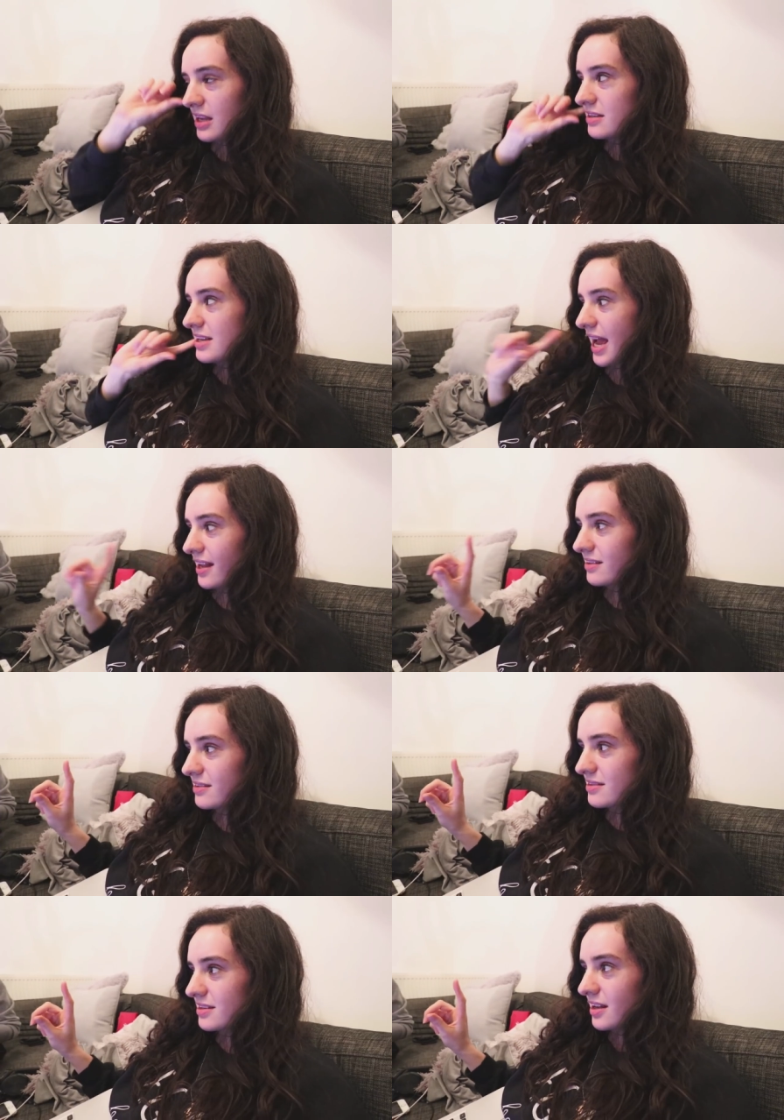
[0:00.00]

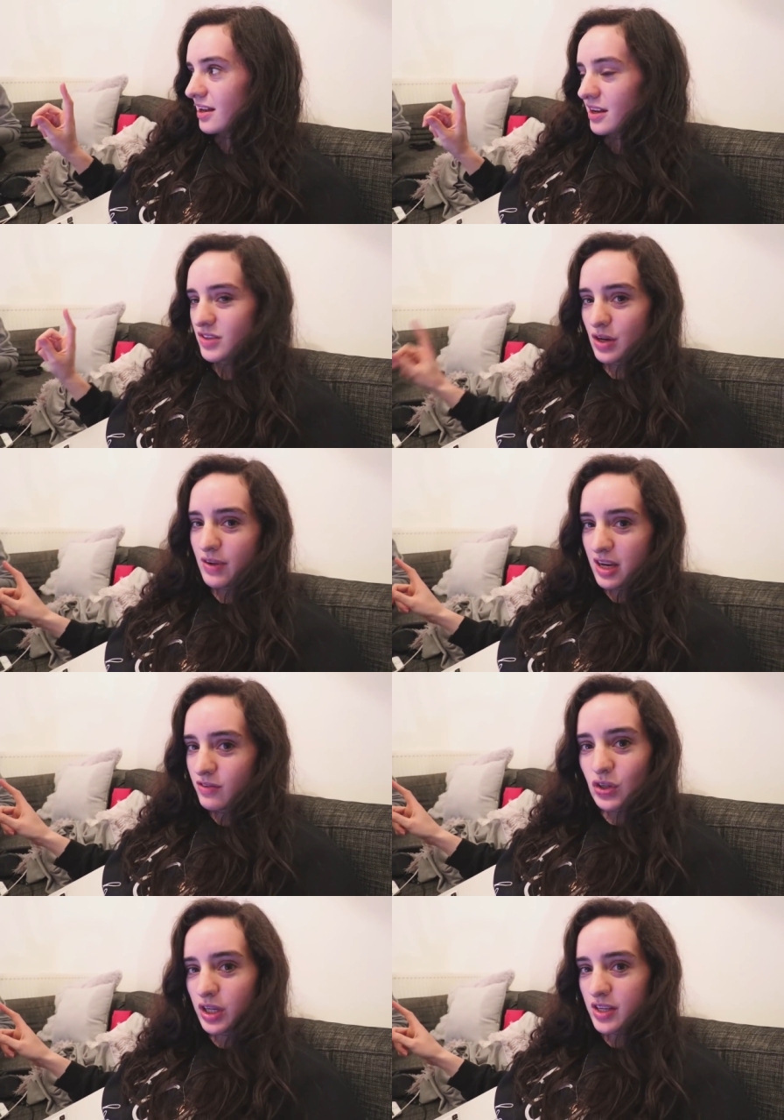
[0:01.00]
intense. I don't know if any
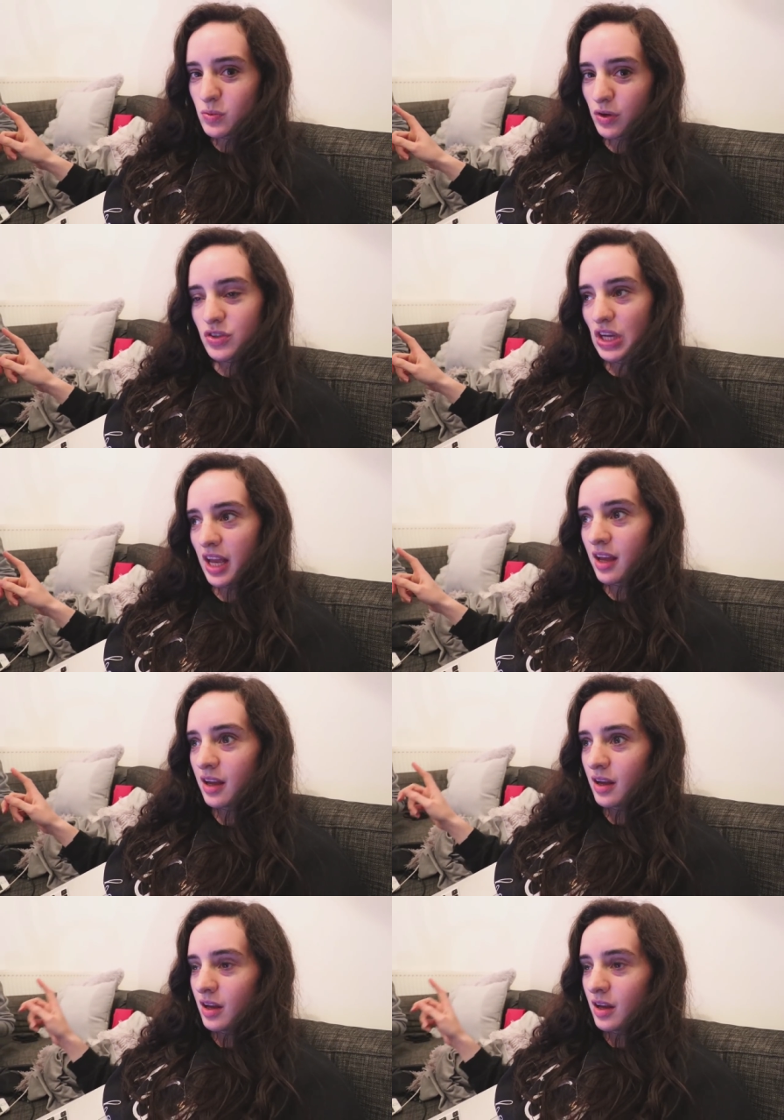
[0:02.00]
of you guys watch it.